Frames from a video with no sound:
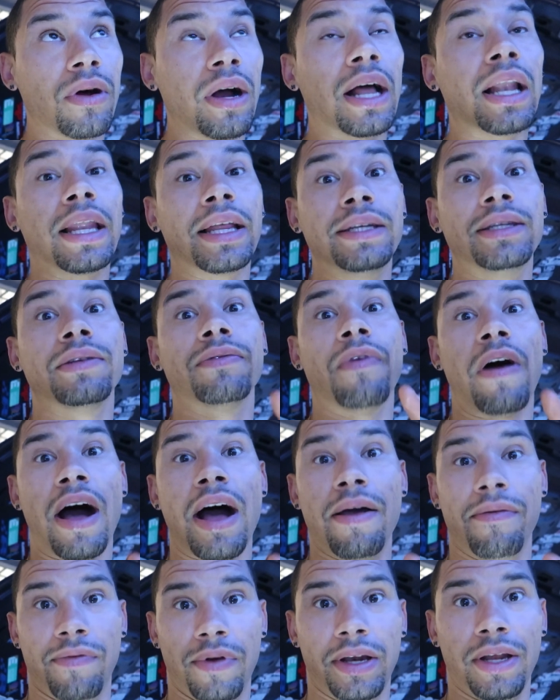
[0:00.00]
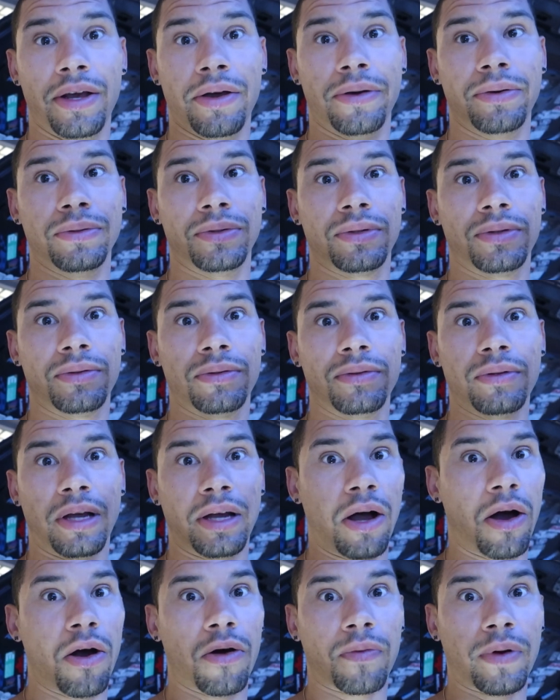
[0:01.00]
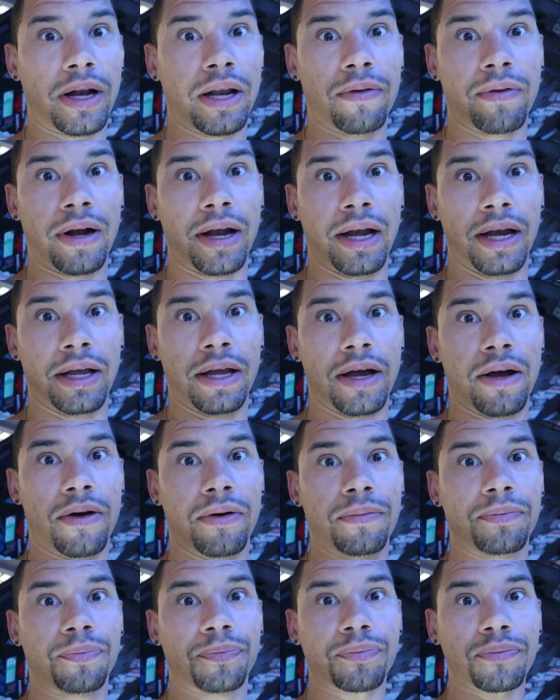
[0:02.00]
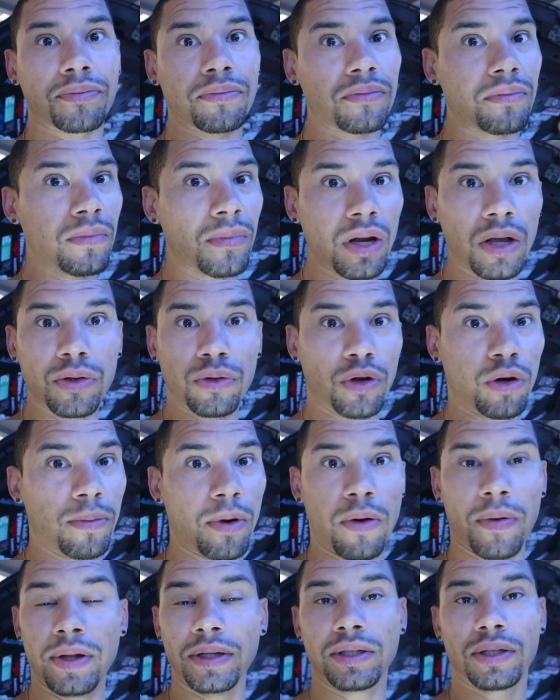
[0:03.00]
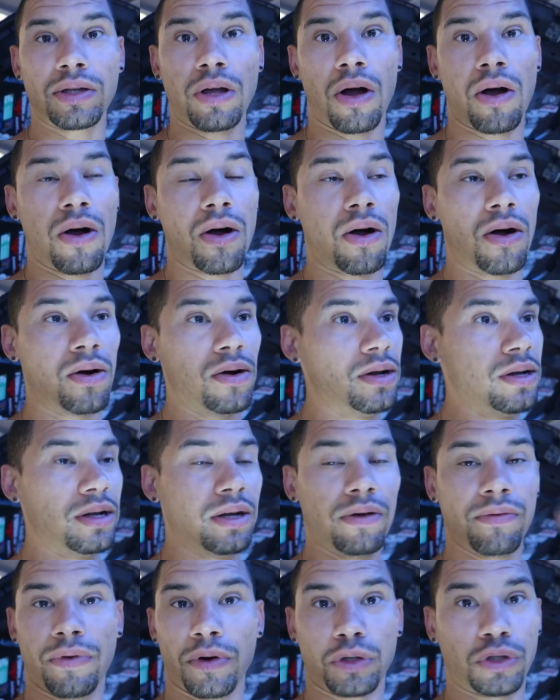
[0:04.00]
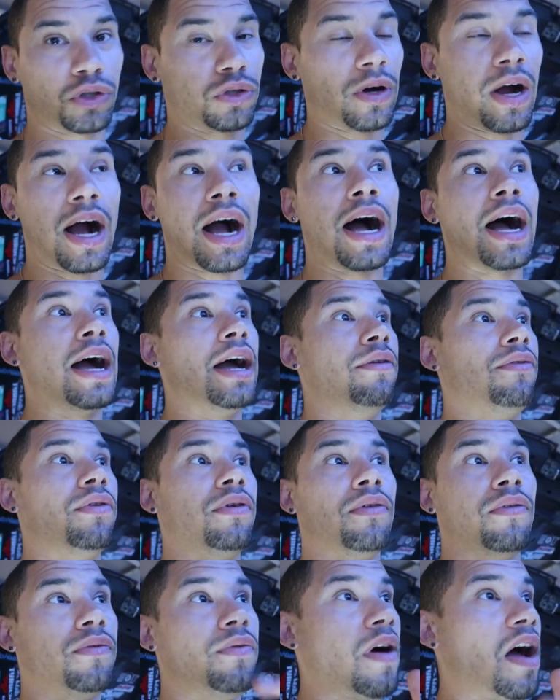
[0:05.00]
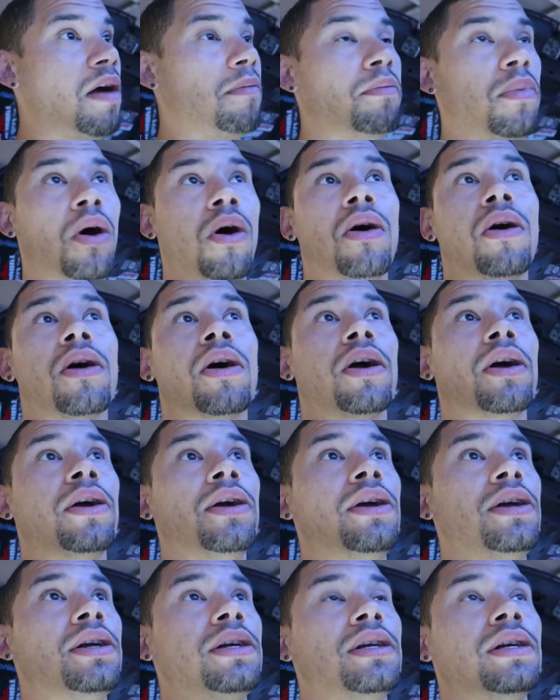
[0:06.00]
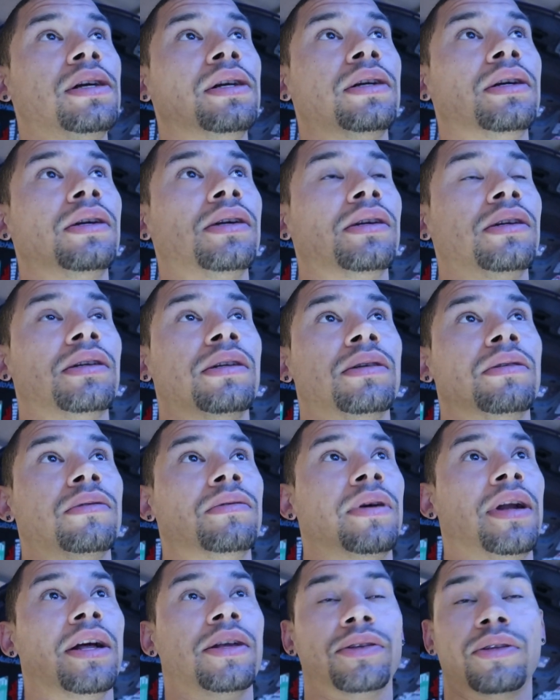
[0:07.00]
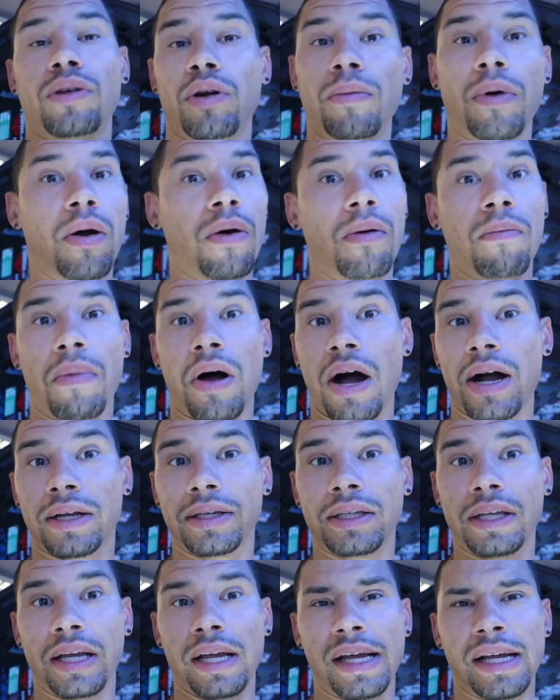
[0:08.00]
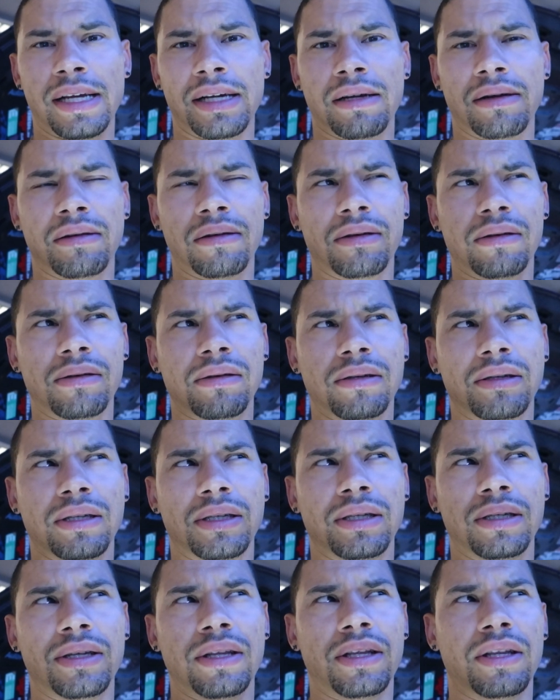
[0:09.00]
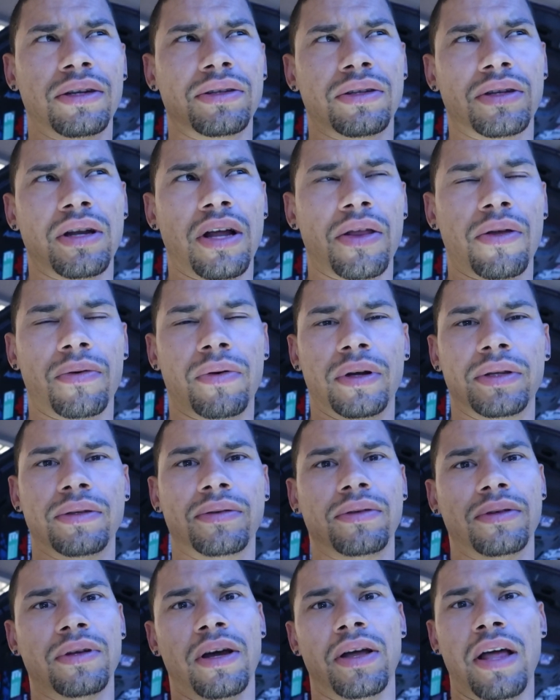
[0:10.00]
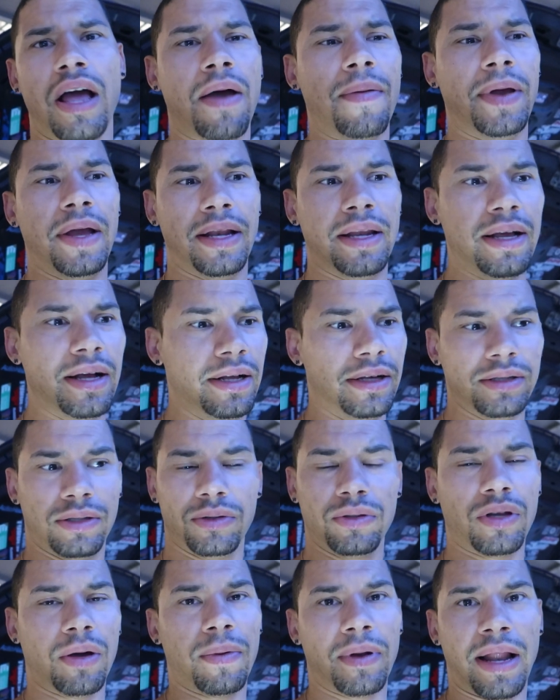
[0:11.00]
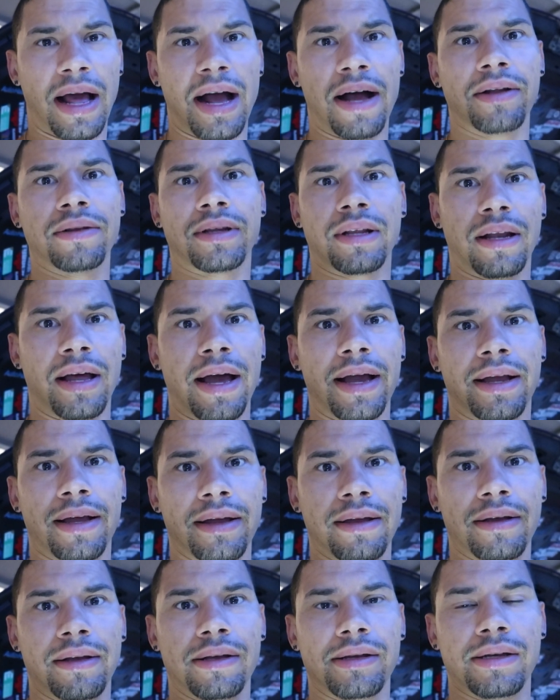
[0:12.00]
at least five videos, like already ready to go. And turbo install, first drive, five bar, what else? Turbo unboxing. I think there's another one. So, I mean, as soon as I'm allowed to like